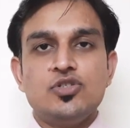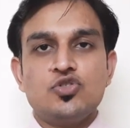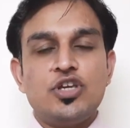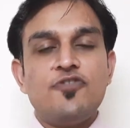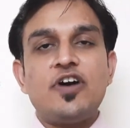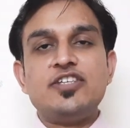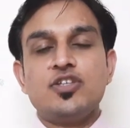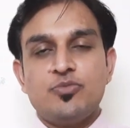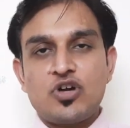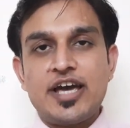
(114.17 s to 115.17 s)
So if I
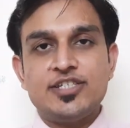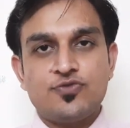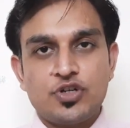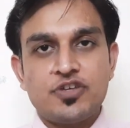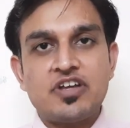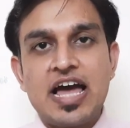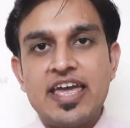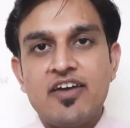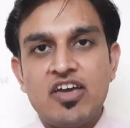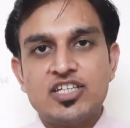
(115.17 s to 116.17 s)
summarize whatever
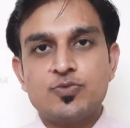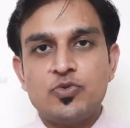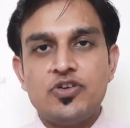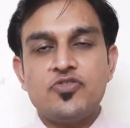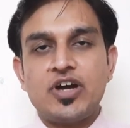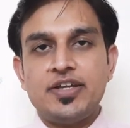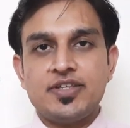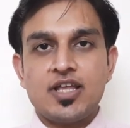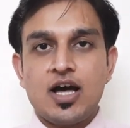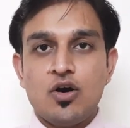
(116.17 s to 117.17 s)
I have explained
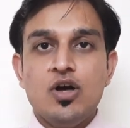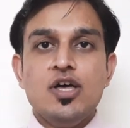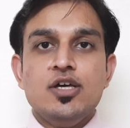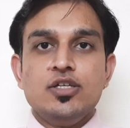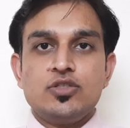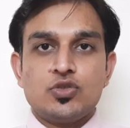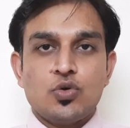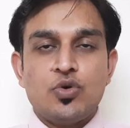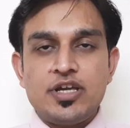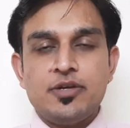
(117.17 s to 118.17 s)
right now,
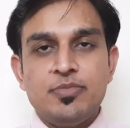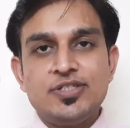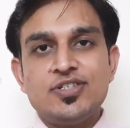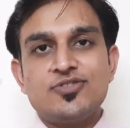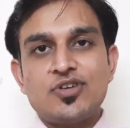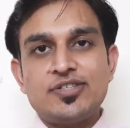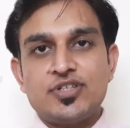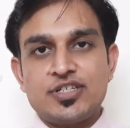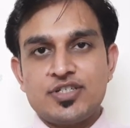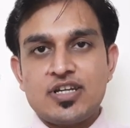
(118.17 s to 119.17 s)
so in a business
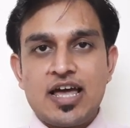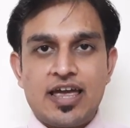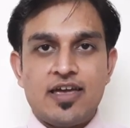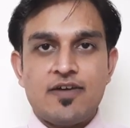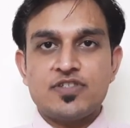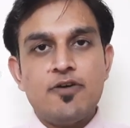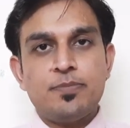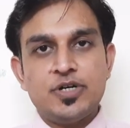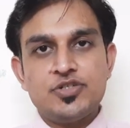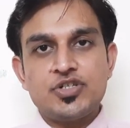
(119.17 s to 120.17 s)
transaction, I have
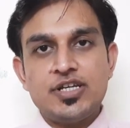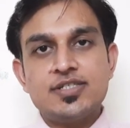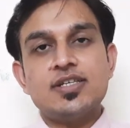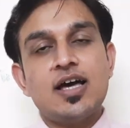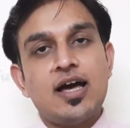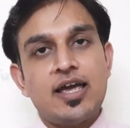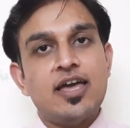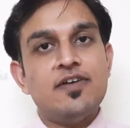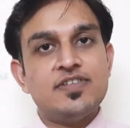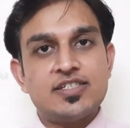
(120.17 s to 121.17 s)
purchase, I
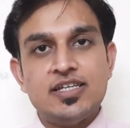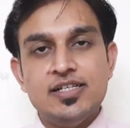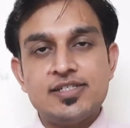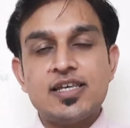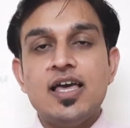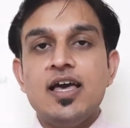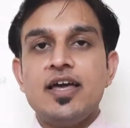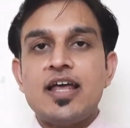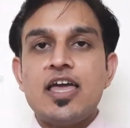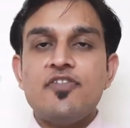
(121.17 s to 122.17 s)
have sales,
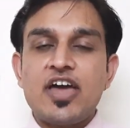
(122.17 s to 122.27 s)
and I have